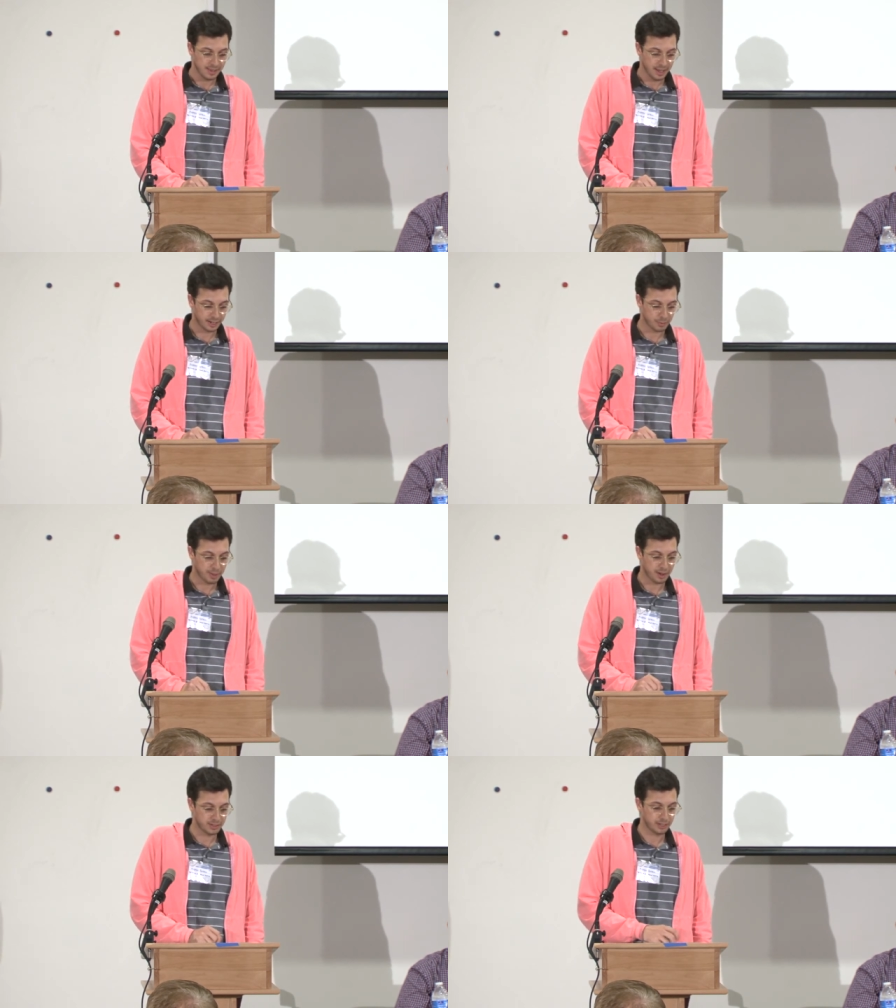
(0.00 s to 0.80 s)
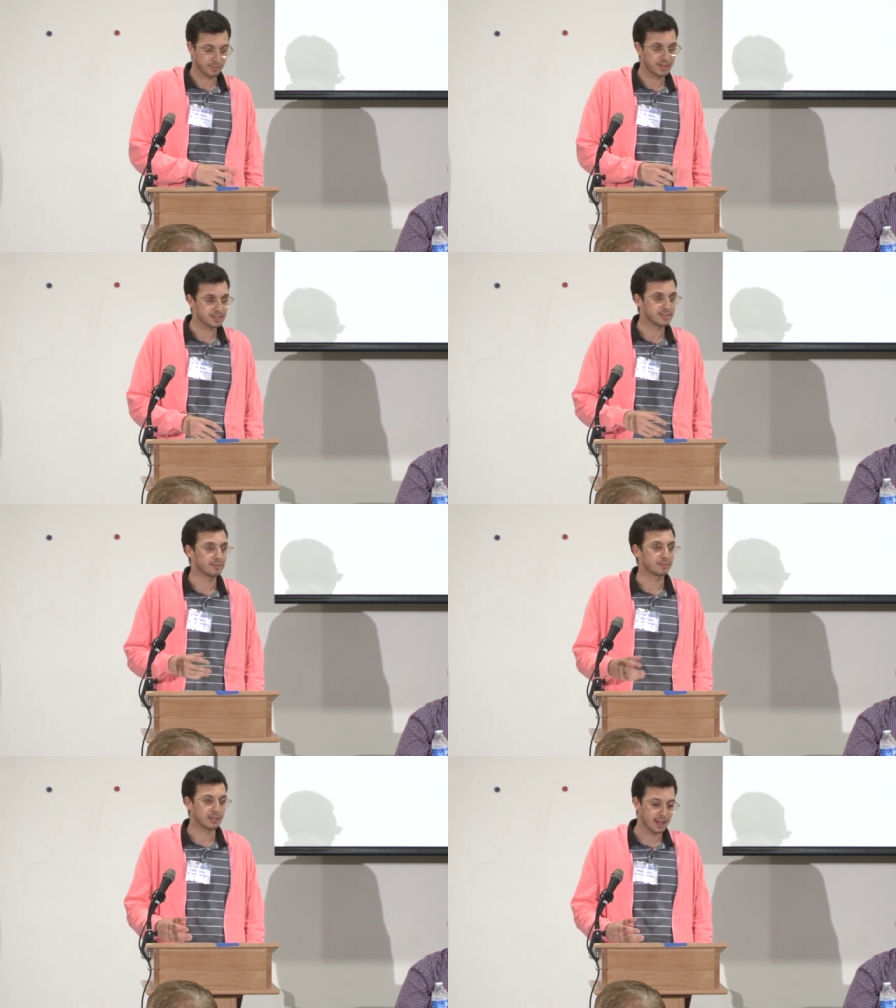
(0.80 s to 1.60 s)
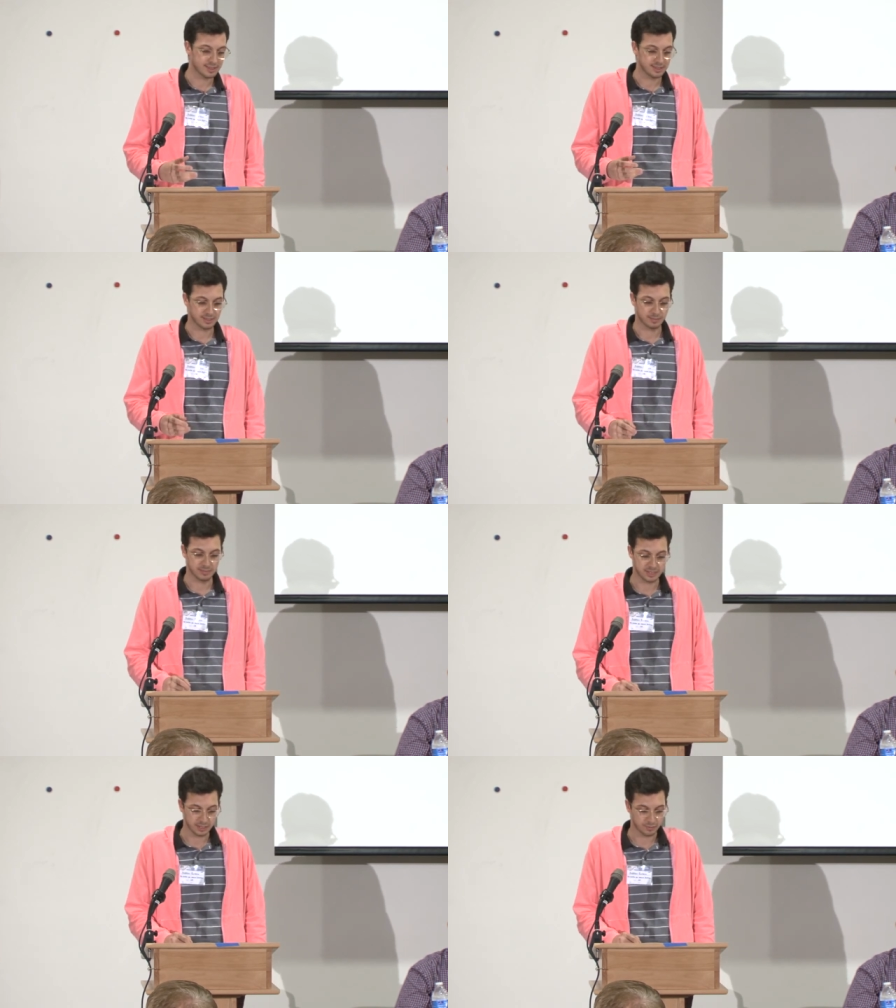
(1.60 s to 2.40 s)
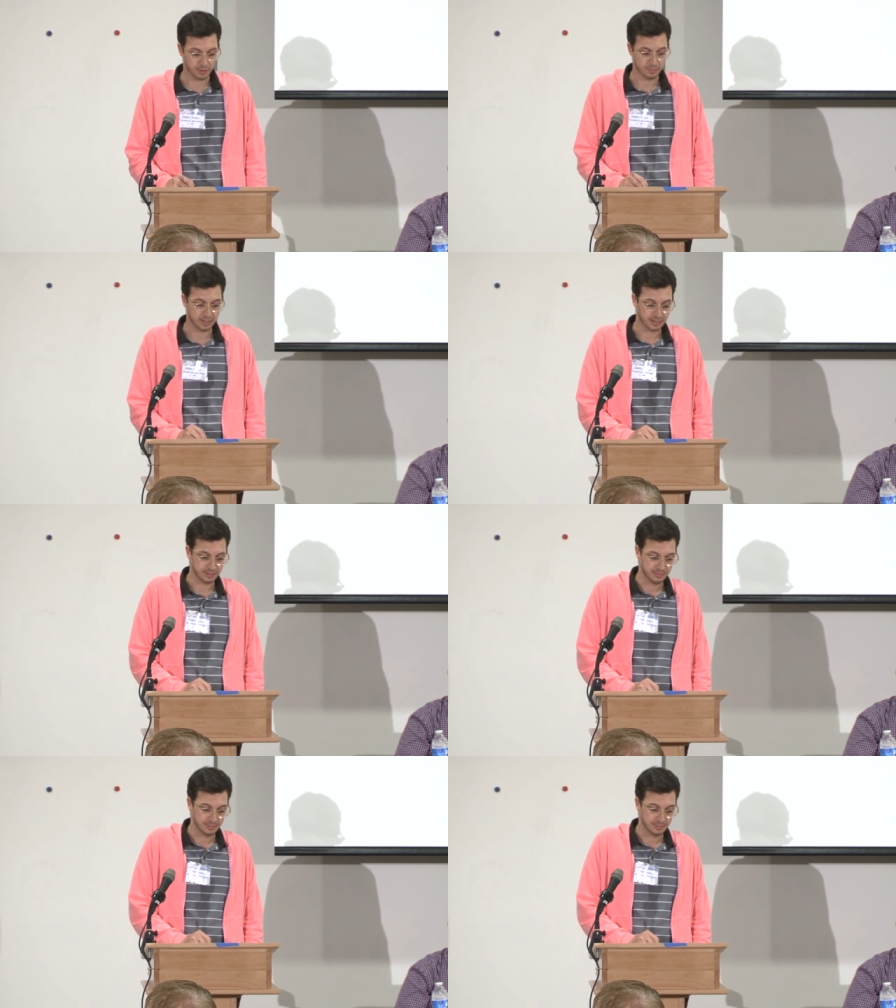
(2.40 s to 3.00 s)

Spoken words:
and compounding racism, classism, xenophobia